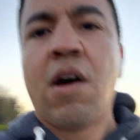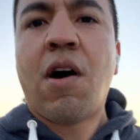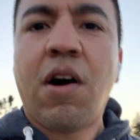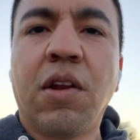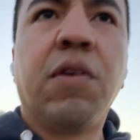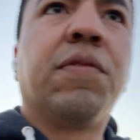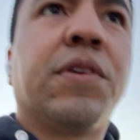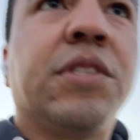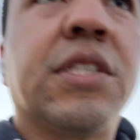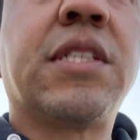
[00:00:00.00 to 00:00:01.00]
all
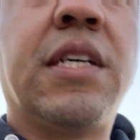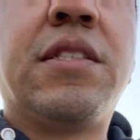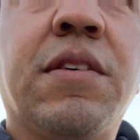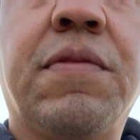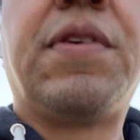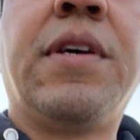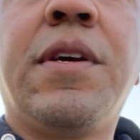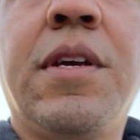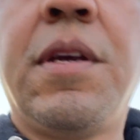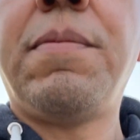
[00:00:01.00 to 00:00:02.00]
over, just tons of
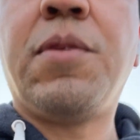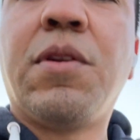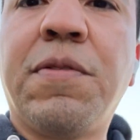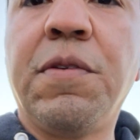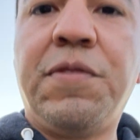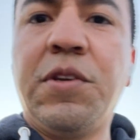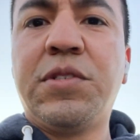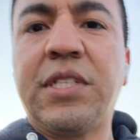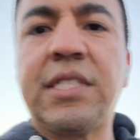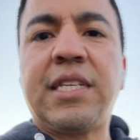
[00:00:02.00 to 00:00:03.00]
beautiful
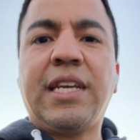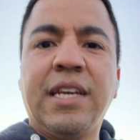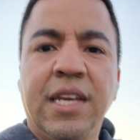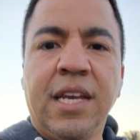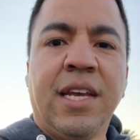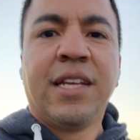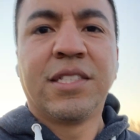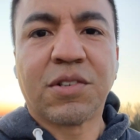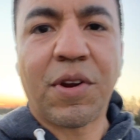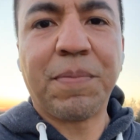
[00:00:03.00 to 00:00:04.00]
views to see.
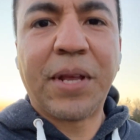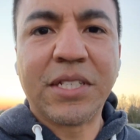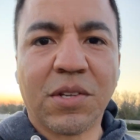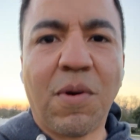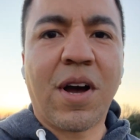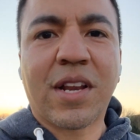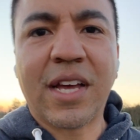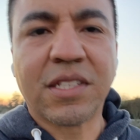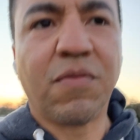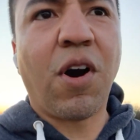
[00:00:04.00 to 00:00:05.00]
It's a great place to walk,
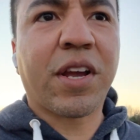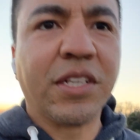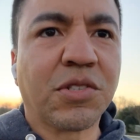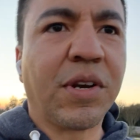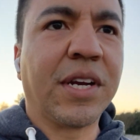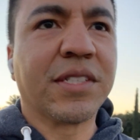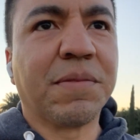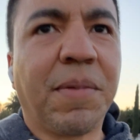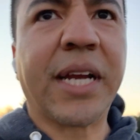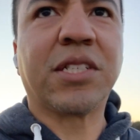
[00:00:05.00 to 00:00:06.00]
lots of walking trails
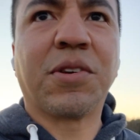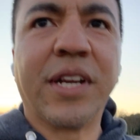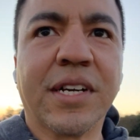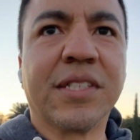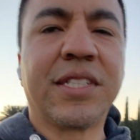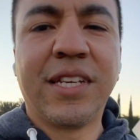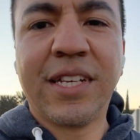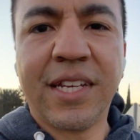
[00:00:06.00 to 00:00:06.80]
and bike trails.